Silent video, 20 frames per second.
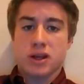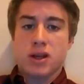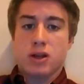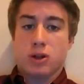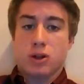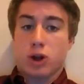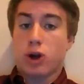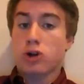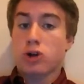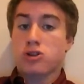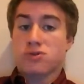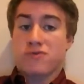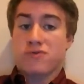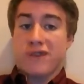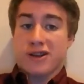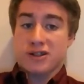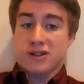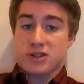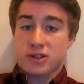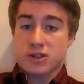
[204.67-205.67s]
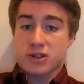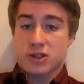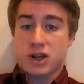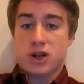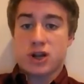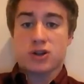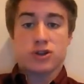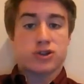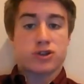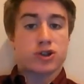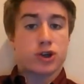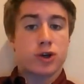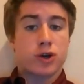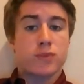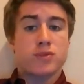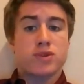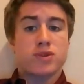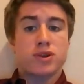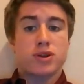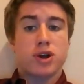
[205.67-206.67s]
large investors, under
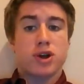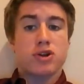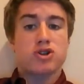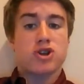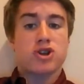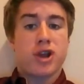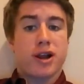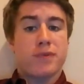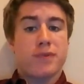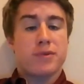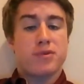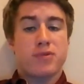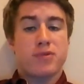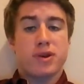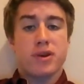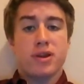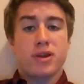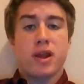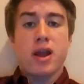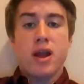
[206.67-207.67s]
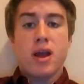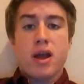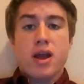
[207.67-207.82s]
terms negotiated between